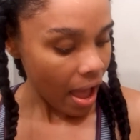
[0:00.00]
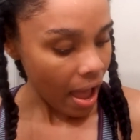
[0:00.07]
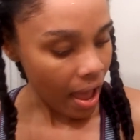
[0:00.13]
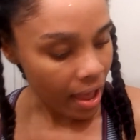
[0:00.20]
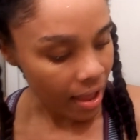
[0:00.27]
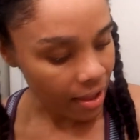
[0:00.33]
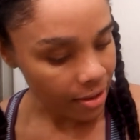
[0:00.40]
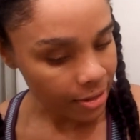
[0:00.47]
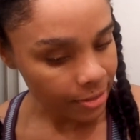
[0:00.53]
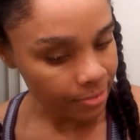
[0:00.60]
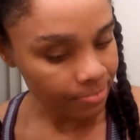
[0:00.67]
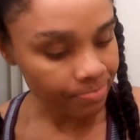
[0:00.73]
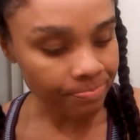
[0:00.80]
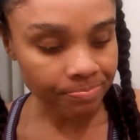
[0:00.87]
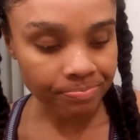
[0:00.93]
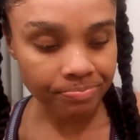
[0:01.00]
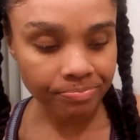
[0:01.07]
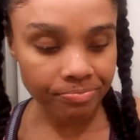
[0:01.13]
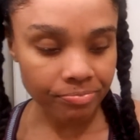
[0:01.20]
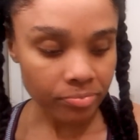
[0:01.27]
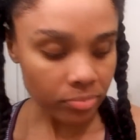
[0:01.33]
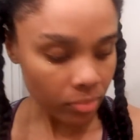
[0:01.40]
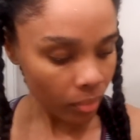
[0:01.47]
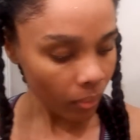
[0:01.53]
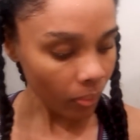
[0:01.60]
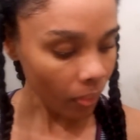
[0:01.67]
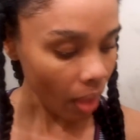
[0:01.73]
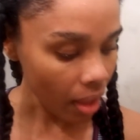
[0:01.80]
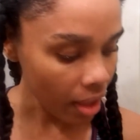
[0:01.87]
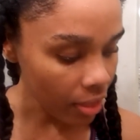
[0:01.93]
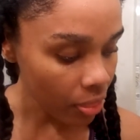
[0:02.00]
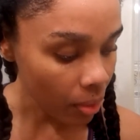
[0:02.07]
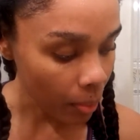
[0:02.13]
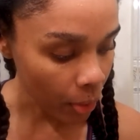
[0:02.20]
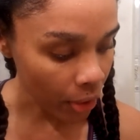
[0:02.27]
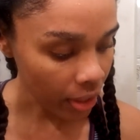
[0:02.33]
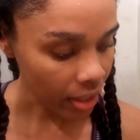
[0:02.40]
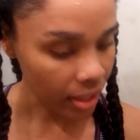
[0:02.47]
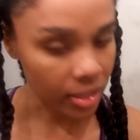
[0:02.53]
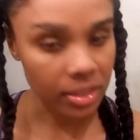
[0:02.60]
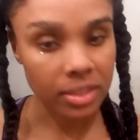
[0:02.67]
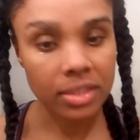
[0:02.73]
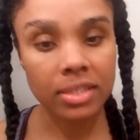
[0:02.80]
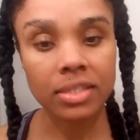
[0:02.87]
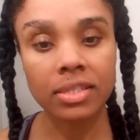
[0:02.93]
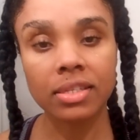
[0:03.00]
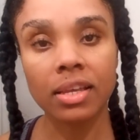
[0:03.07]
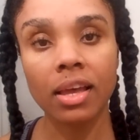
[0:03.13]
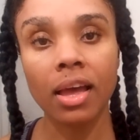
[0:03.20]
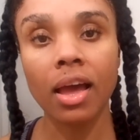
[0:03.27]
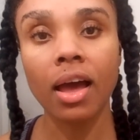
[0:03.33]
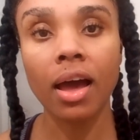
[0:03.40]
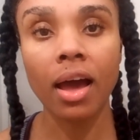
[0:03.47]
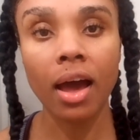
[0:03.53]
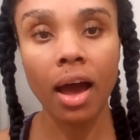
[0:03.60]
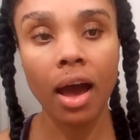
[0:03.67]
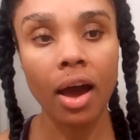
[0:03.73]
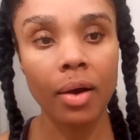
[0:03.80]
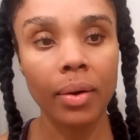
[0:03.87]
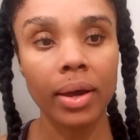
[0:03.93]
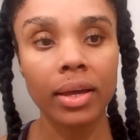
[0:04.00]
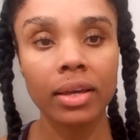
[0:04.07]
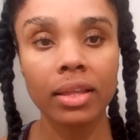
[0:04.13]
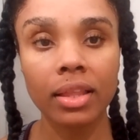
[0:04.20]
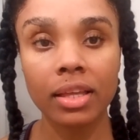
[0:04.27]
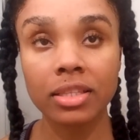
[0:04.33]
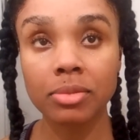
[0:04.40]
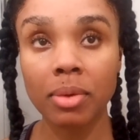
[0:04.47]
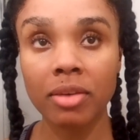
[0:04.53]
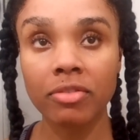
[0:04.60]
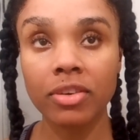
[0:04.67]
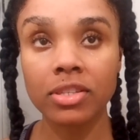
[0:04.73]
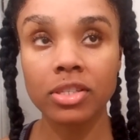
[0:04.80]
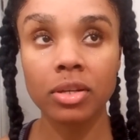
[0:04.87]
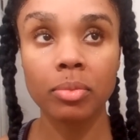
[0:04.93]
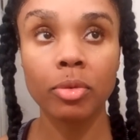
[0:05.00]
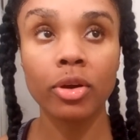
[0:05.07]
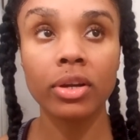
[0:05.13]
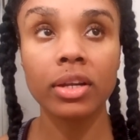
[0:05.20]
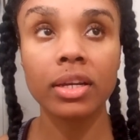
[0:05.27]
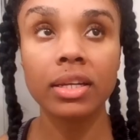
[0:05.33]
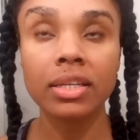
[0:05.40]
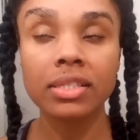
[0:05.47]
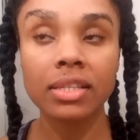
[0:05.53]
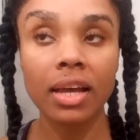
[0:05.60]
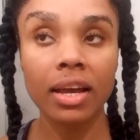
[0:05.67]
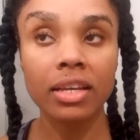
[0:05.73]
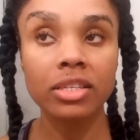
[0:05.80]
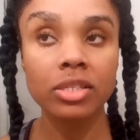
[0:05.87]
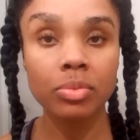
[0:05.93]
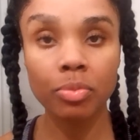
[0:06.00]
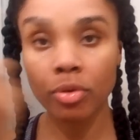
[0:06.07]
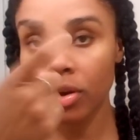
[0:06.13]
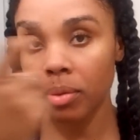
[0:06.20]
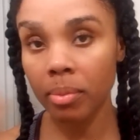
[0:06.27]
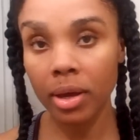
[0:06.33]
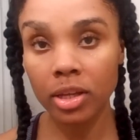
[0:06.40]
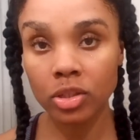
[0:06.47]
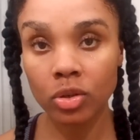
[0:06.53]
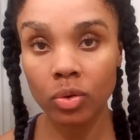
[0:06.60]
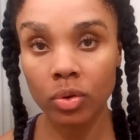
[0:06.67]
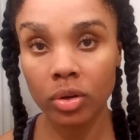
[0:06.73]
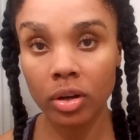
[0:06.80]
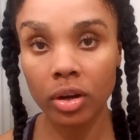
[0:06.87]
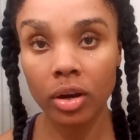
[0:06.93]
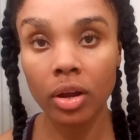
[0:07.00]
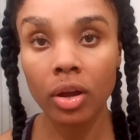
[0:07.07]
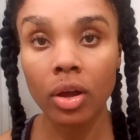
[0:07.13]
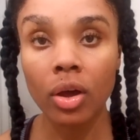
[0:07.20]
And in the mornings, how I cleanse my face in the morning is I spray my toner